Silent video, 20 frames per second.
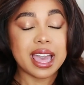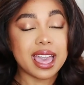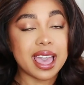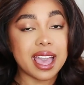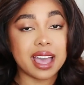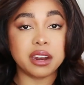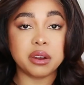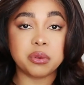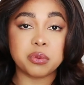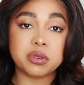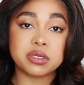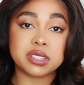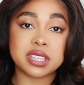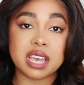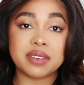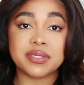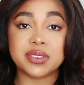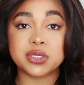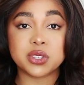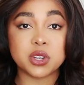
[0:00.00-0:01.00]
and it will
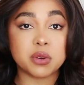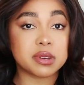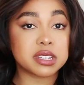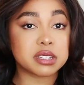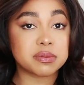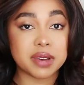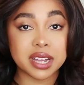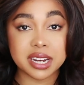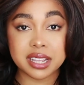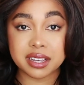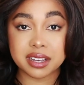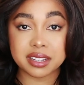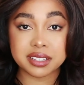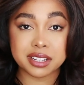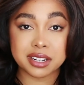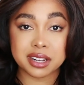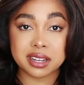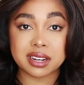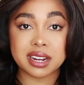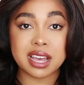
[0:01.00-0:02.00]
save you so much money because
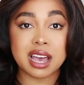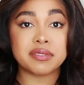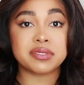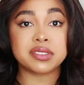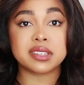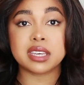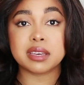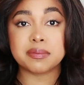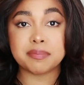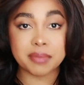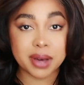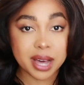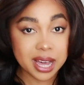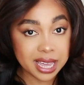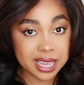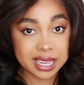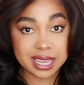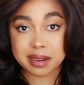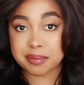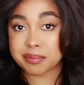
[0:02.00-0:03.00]
you're not going to have to keep
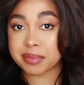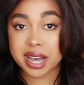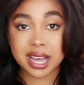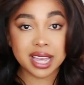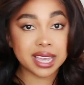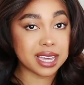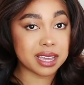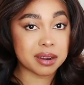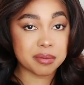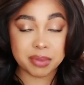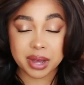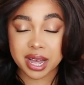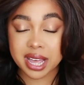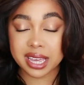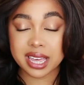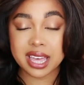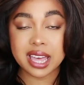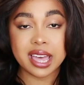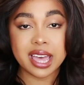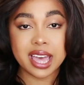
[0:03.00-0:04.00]
buying and buying and
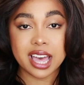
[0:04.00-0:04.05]
buying,